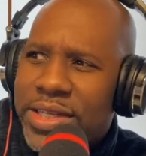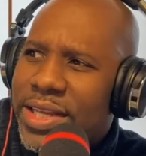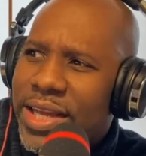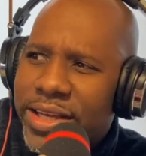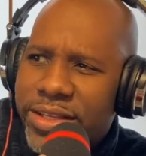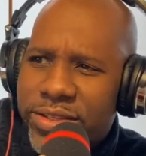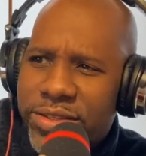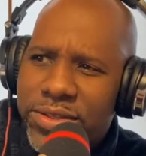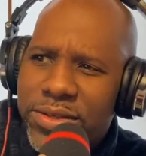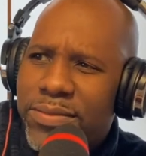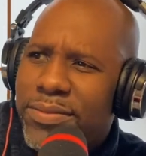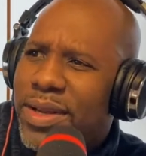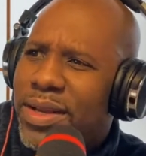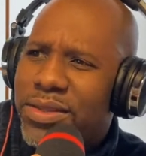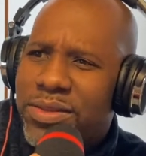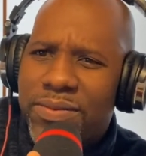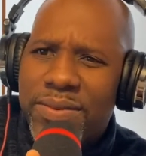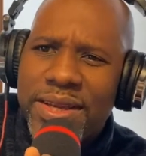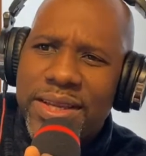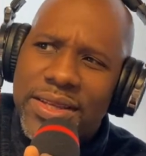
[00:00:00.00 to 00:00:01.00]
last year too, but I
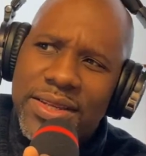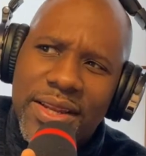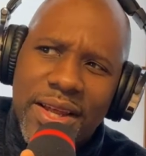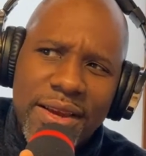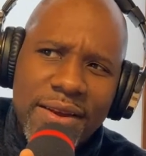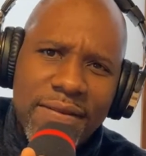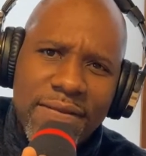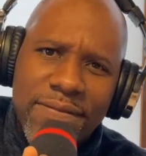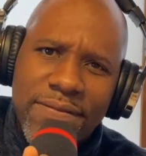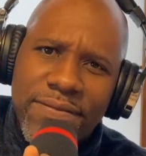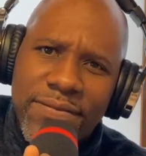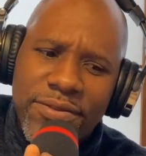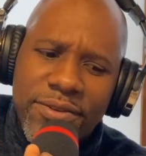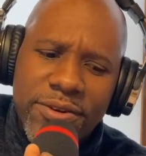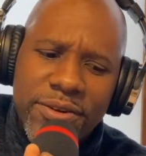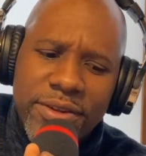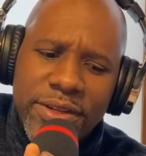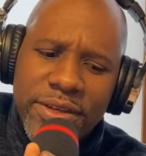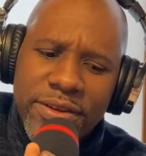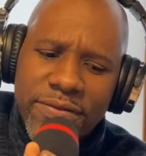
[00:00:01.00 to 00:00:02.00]
was waiting like
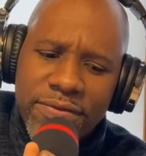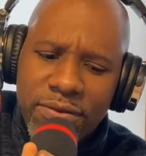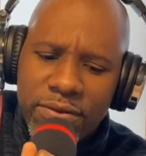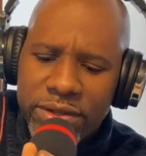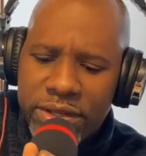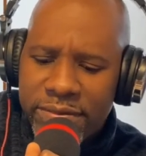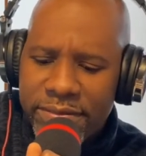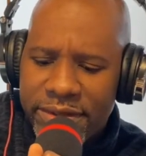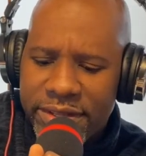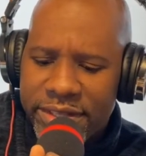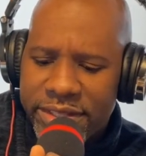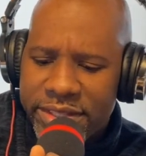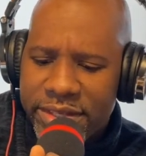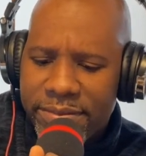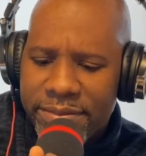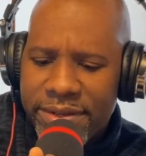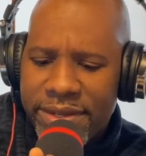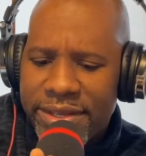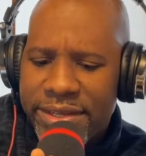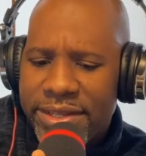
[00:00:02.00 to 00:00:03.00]
30-40 minutes,
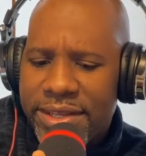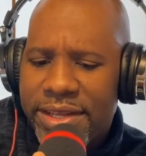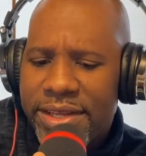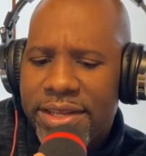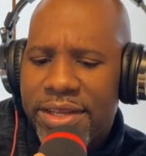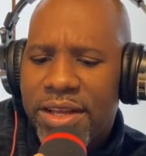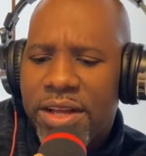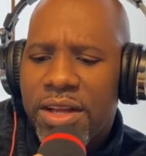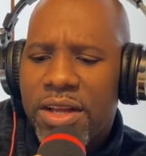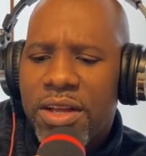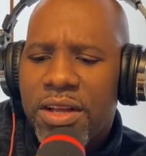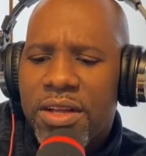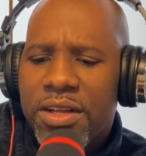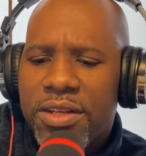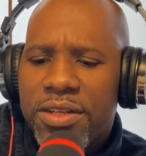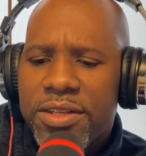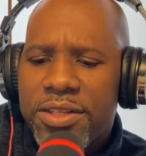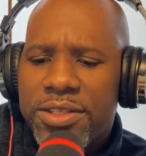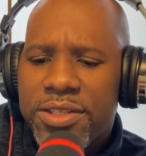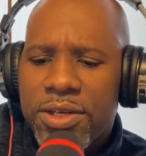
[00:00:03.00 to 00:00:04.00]
something like that.
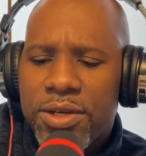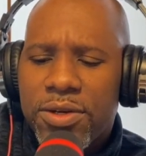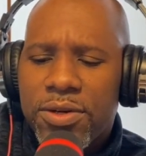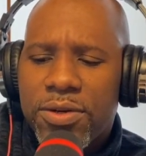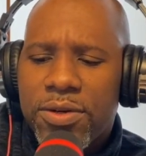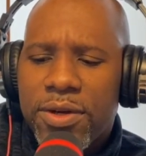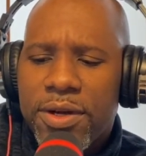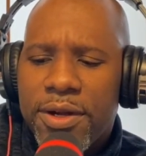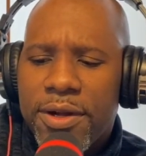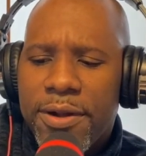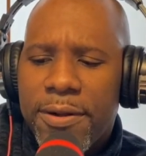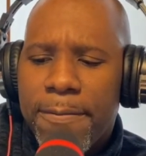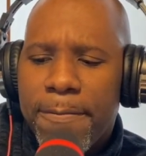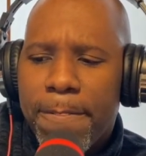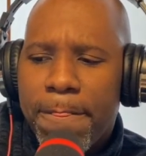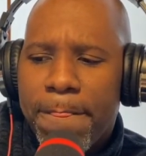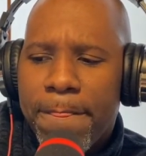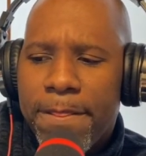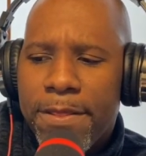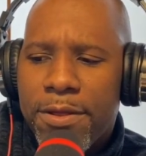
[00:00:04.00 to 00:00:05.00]
So,
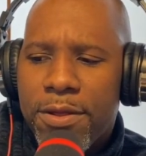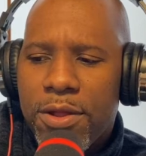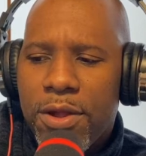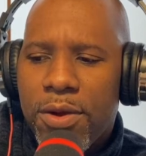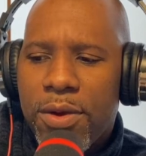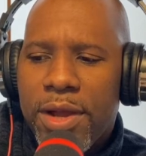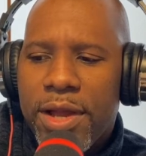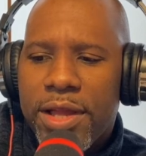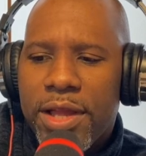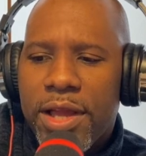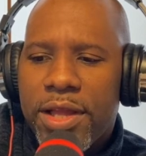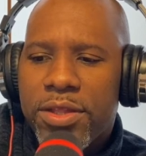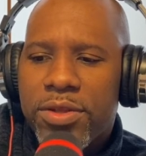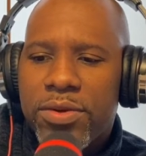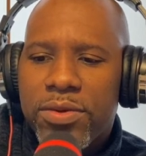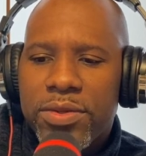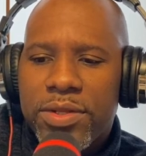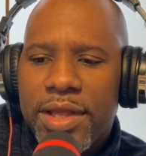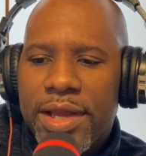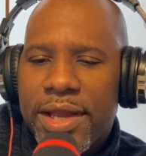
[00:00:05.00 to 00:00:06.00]
I
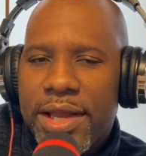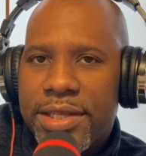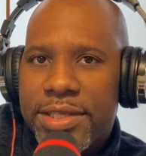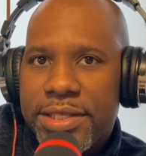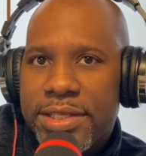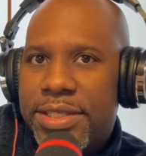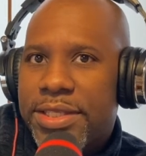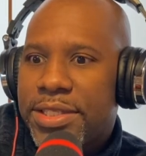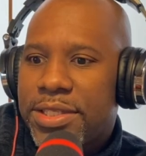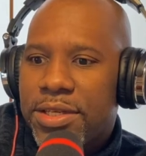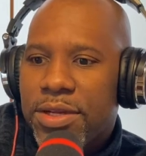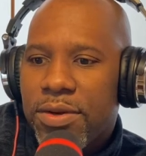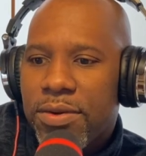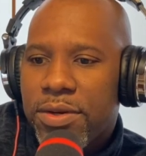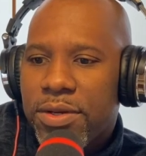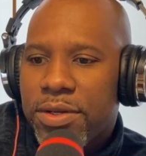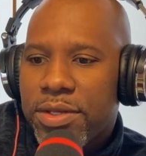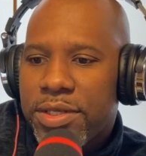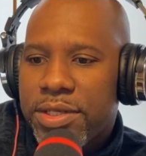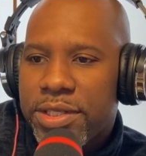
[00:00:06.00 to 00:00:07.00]
knew like I just needed to go
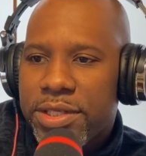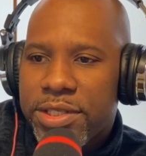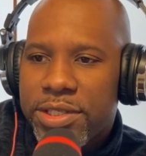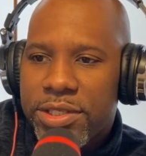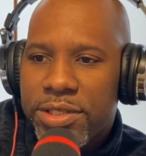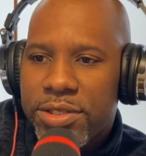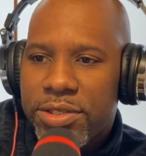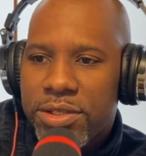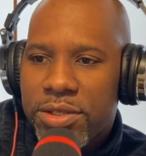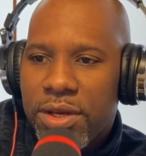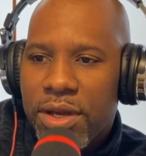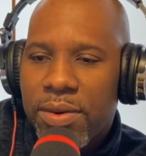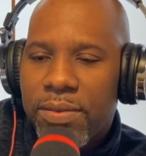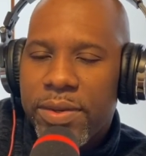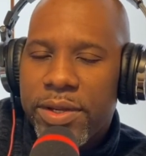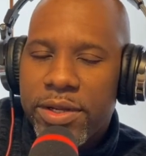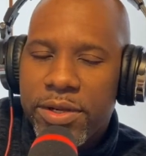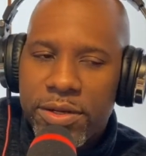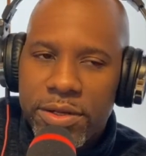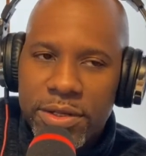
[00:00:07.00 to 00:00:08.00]
early this year. So I
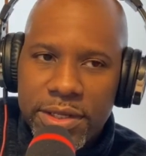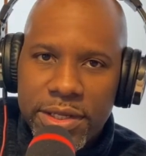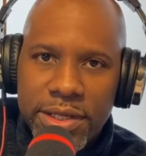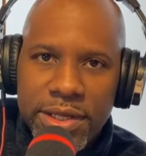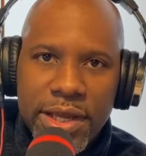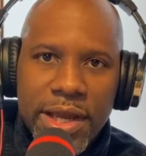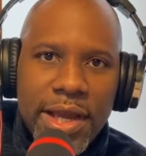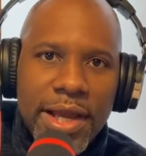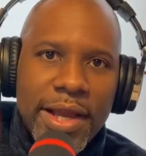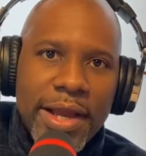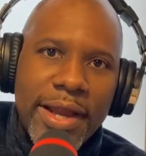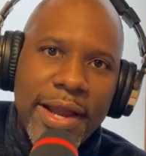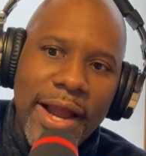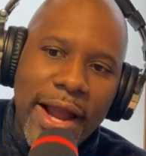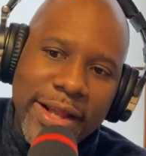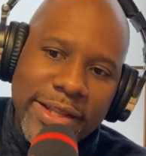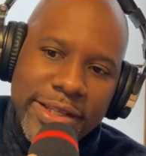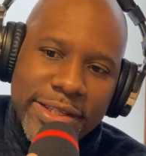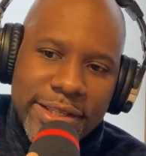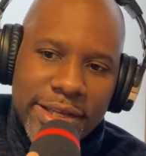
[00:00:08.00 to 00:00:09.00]
went early,
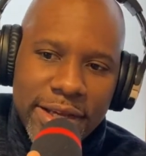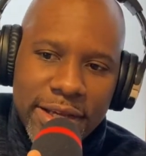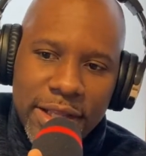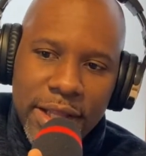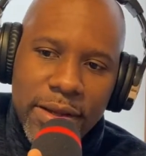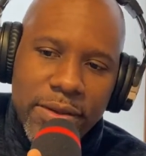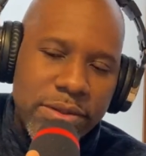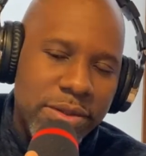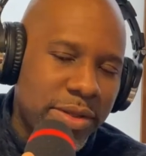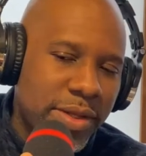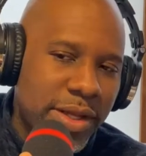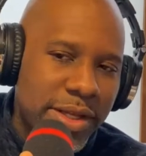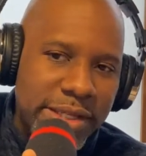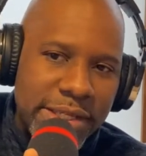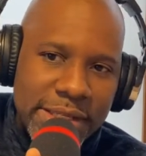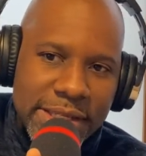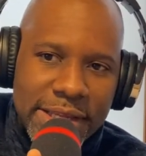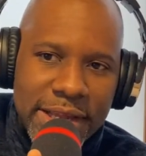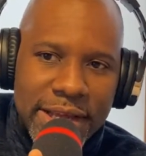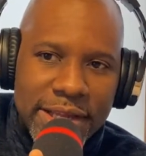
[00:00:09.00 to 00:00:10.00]
got it done. I was in
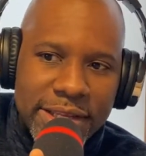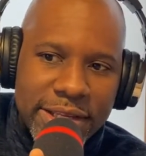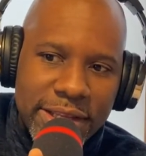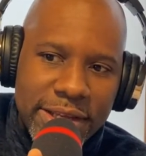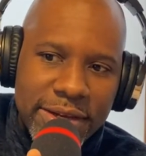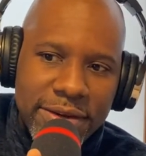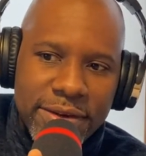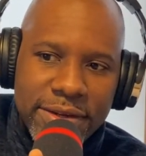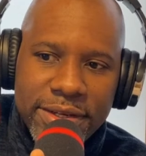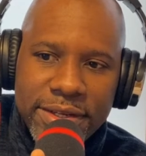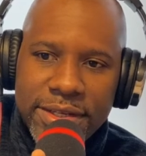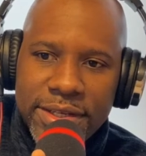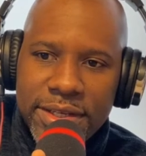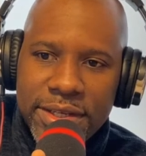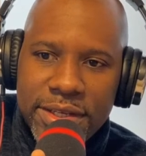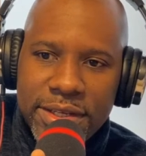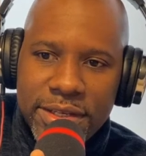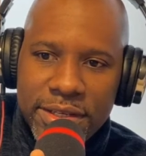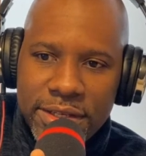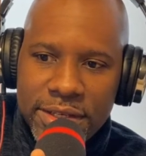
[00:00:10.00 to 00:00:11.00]
and out of there
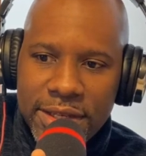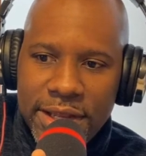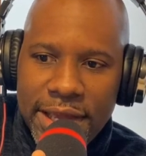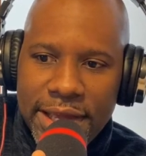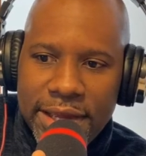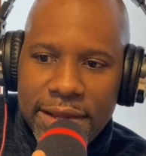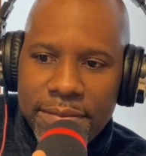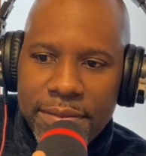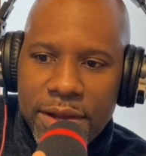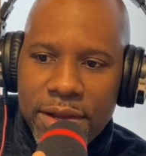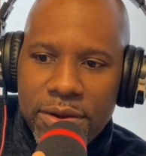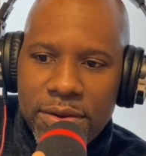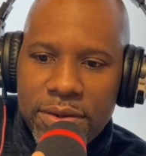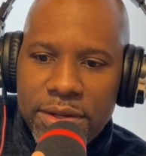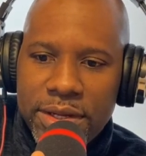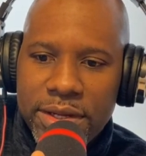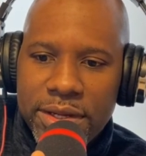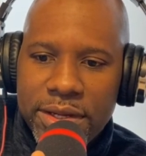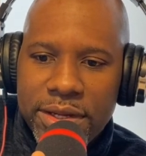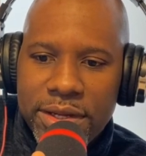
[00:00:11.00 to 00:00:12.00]
in like
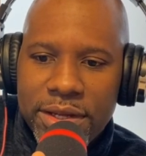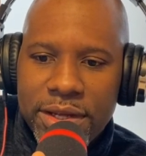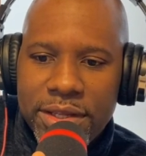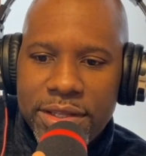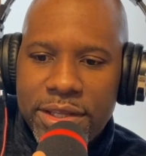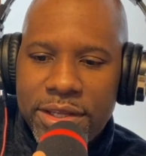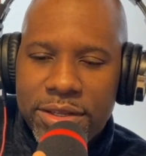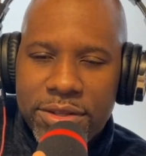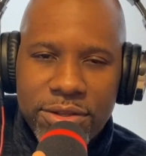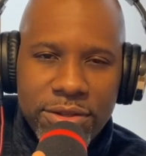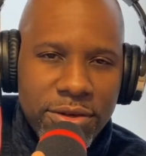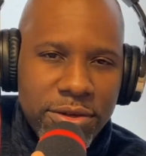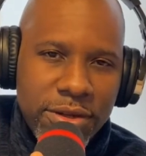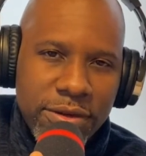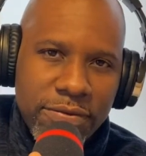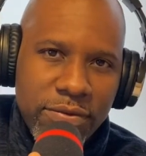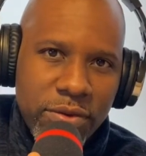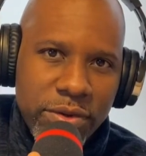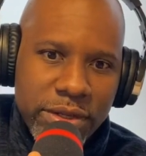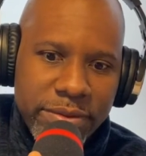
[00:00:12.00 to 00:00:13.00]
about, I think
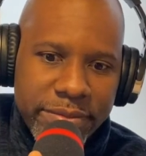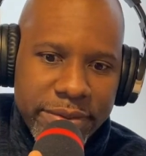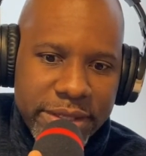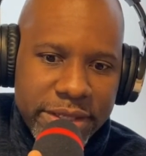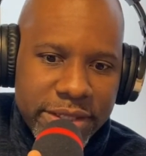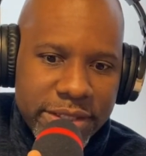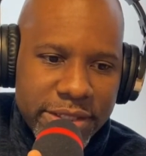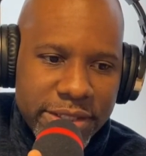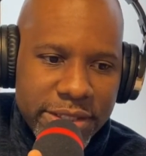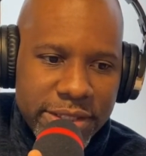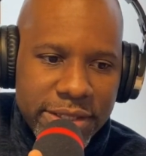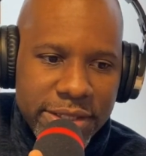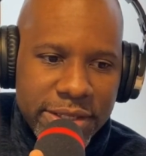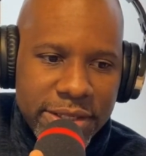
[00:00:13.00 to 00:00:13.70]
30-40 minutes.